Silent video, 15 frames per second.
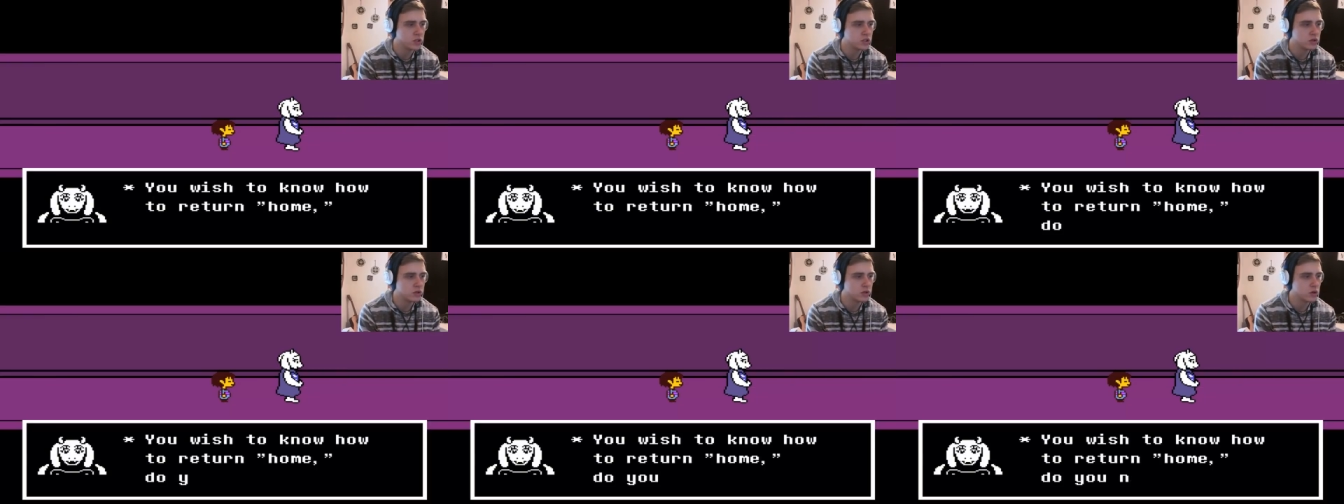You
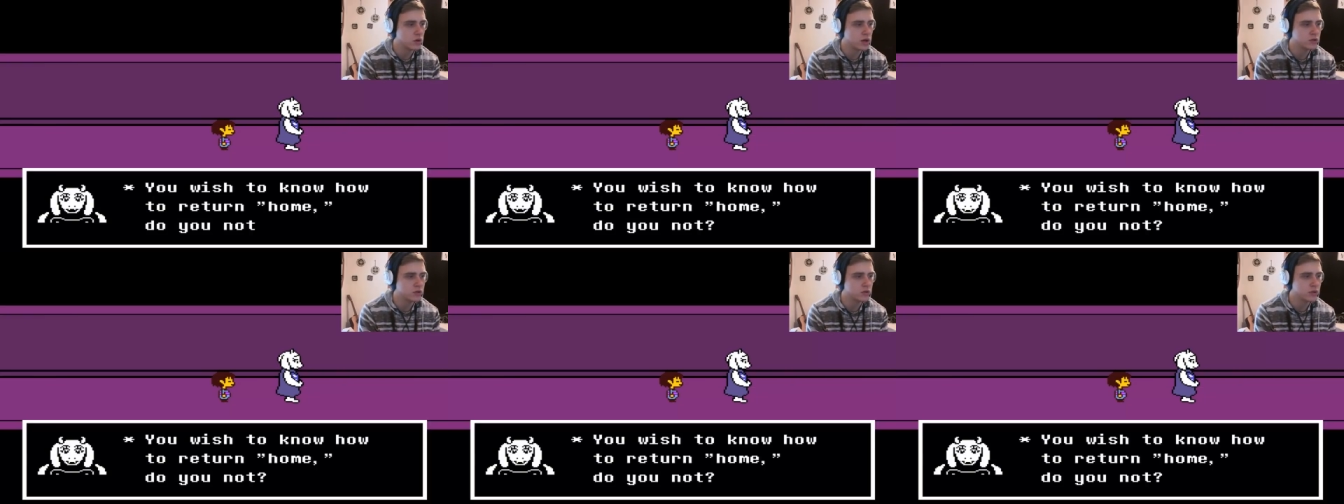wish to
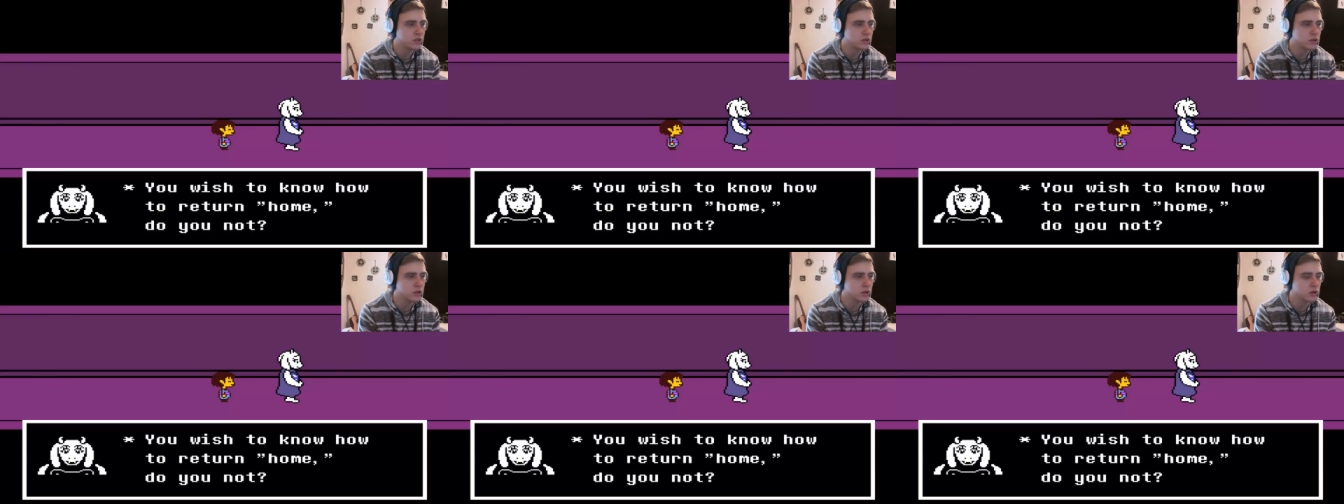know how to
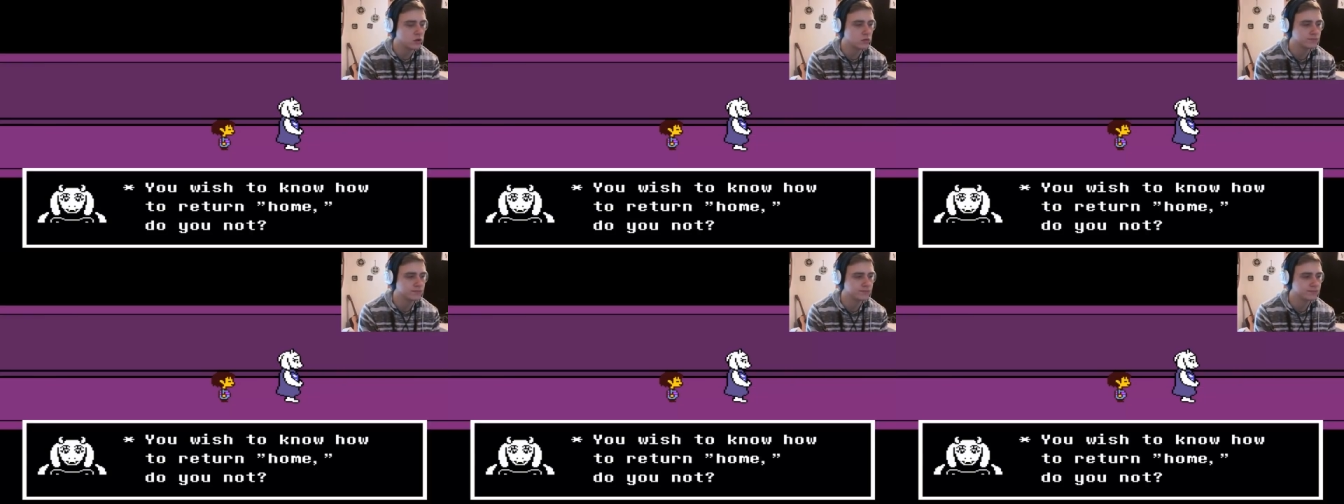return
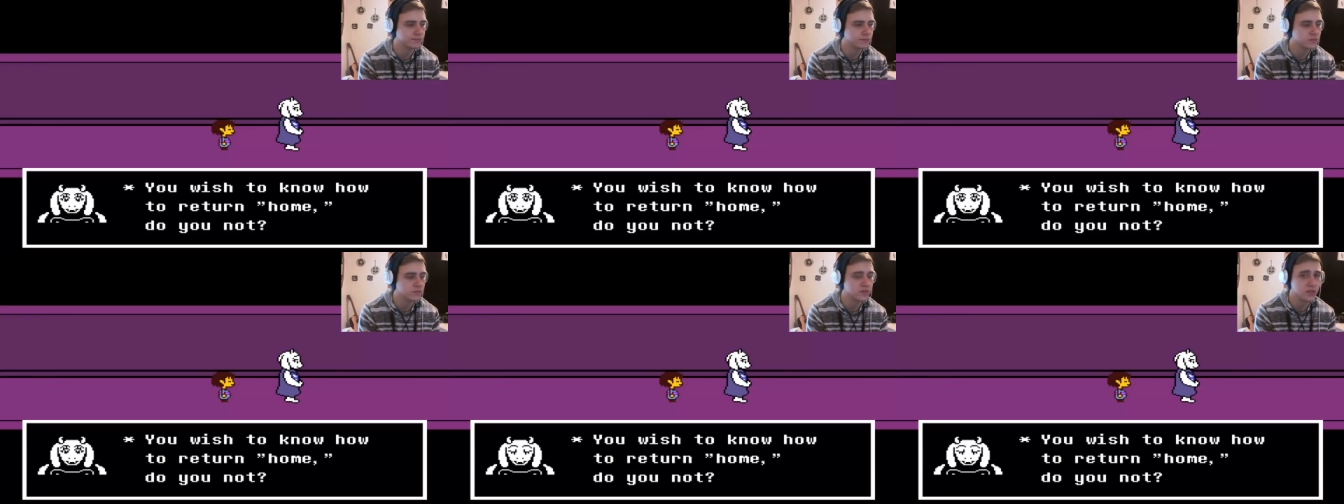home,
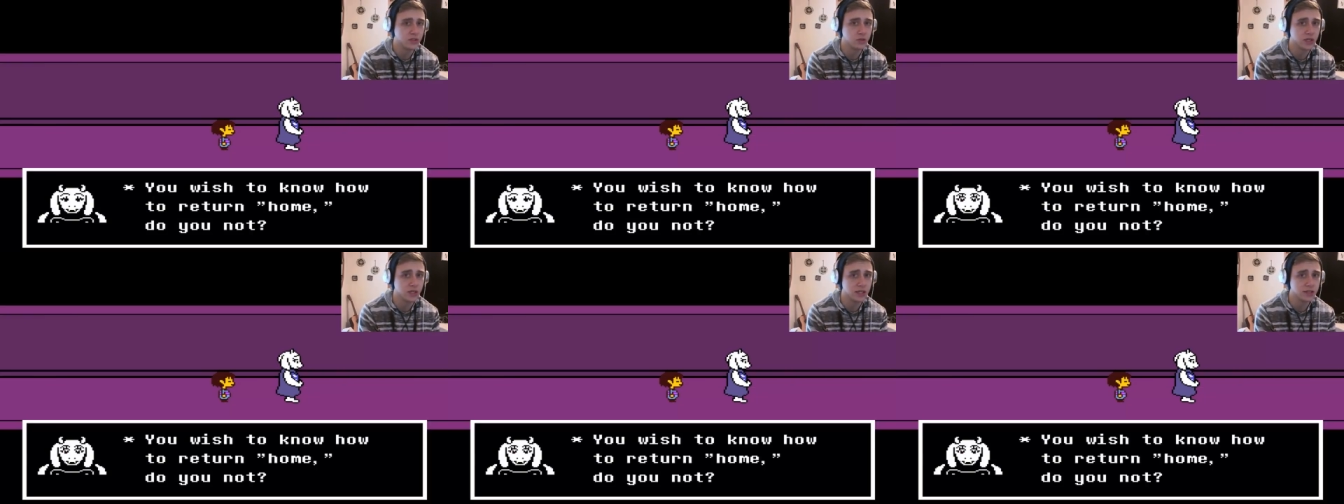
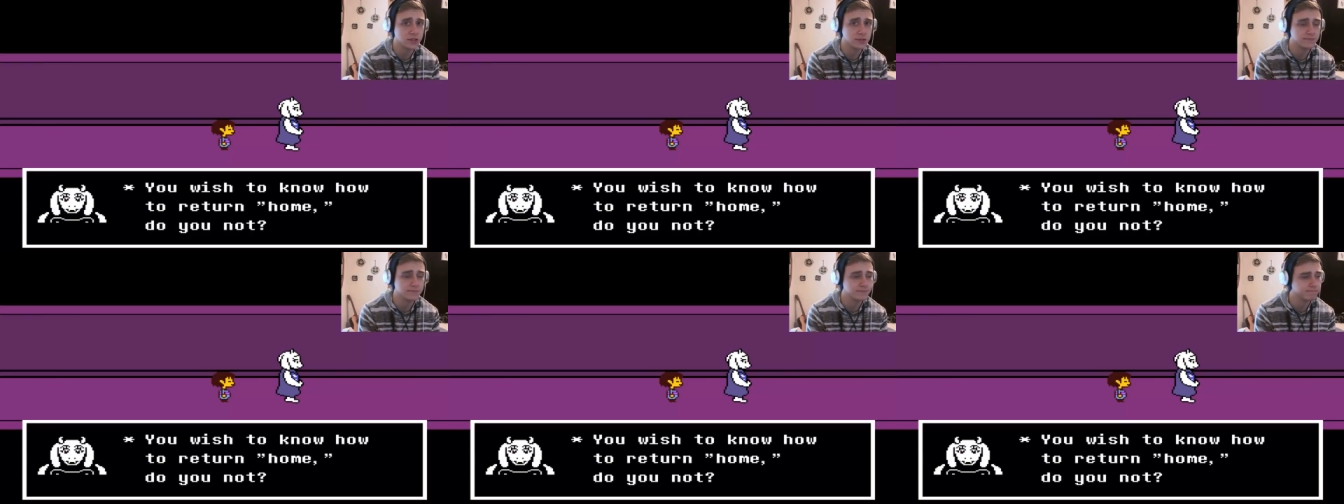do you
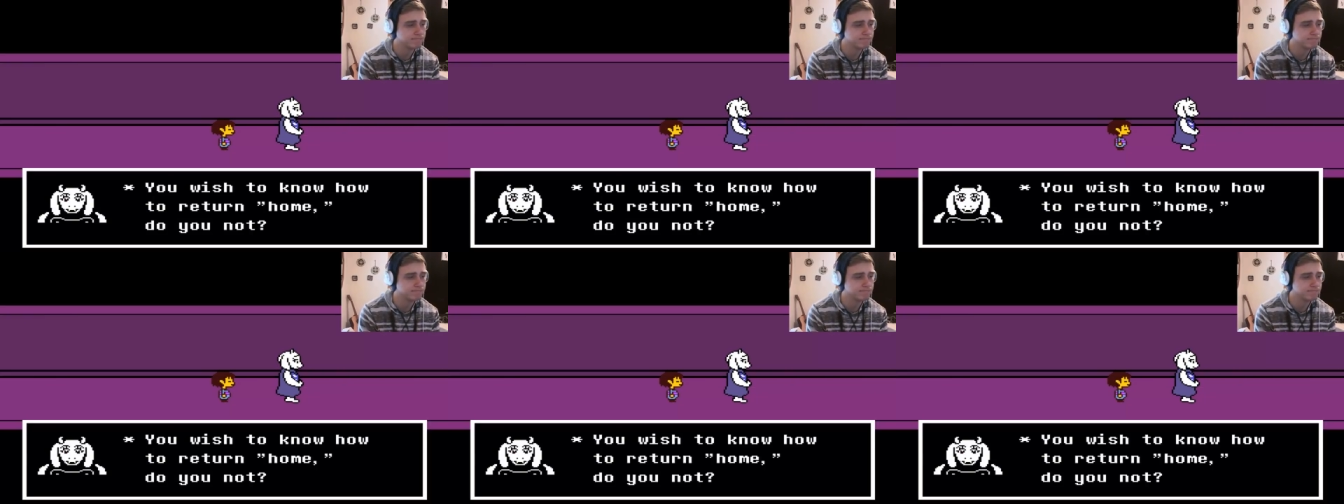not?